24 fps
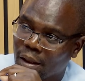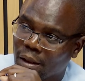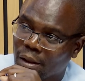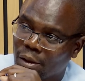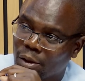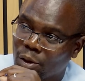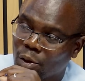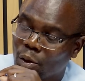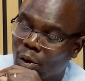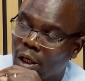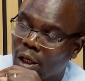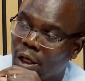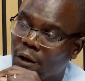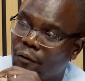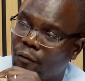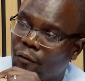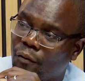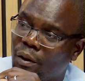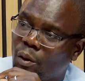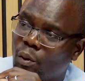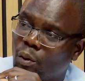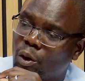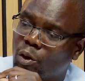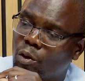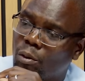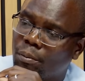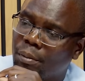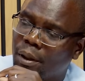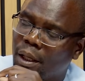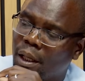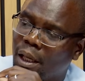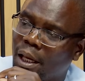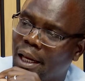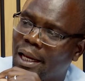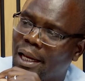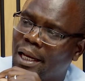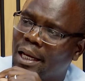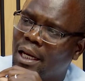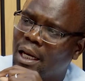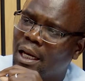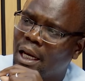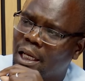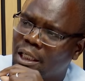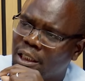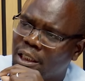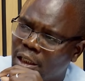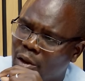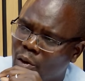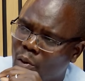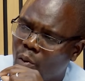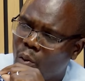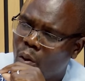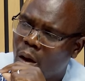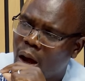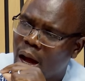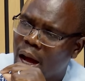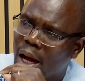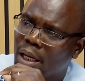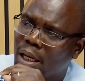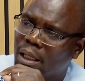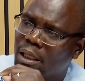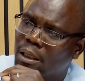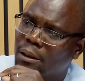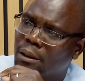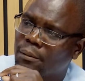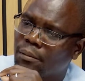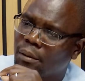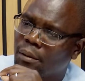So if there were to be a nationwide